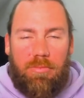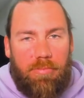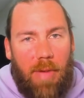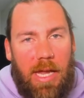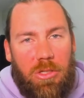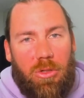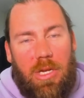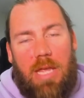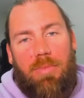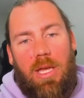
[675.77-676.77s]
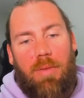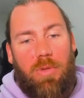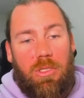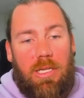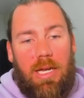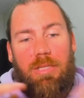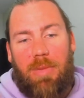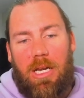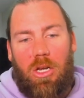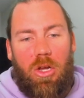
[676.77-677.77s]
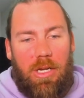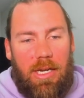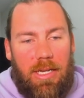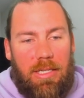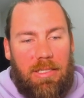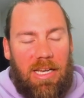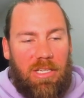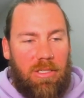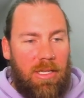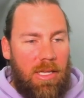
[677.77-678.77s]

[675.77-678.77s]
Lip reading: make sure you hit me up because there has been a lot in this and